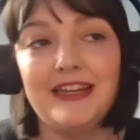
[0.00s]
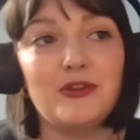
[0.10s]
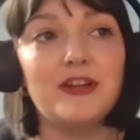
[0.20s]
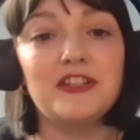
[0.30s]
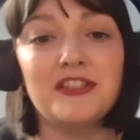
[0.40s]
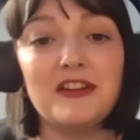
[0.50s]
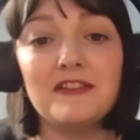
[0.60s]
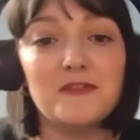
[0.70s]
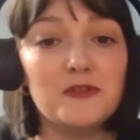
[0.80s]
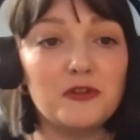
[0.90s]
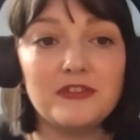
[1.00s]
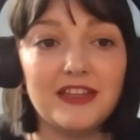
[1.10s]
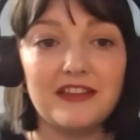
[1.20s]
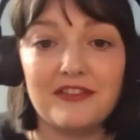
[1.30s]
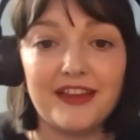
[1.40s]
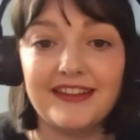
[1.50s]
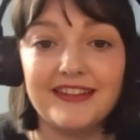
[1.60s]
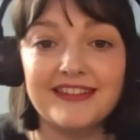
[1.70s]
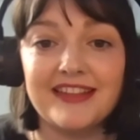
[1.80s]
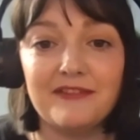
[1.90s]
So I just started Googling
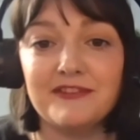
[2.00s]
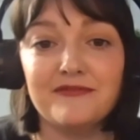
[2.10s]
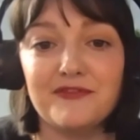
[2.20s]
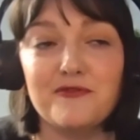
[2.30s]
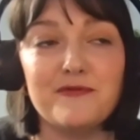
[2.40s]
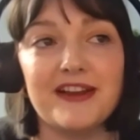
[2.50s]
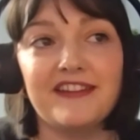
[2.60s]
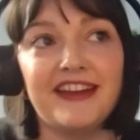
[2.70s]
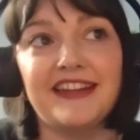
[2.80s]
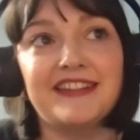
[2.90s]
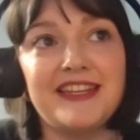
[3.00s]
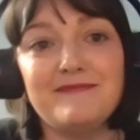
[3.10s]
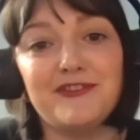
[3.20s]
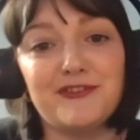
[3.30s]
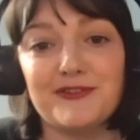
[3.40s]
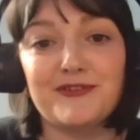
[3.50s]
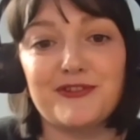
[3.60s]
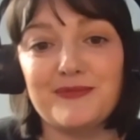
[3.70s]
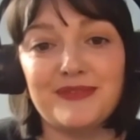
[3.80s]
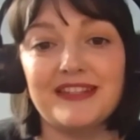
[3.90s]
things out of nowhere, like Teams user
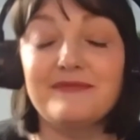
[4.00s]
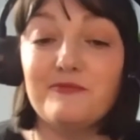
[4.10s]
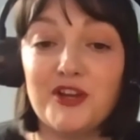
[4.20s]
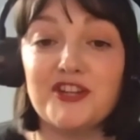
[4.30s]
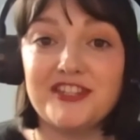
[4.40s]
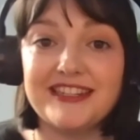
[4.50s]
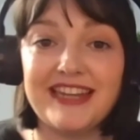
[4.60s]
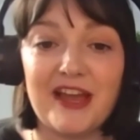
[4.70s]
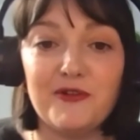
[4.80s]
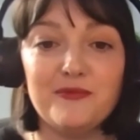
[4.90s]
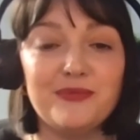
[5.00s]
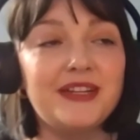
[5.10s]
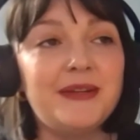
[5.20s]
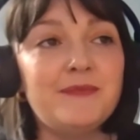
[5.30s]
groups, and which did help.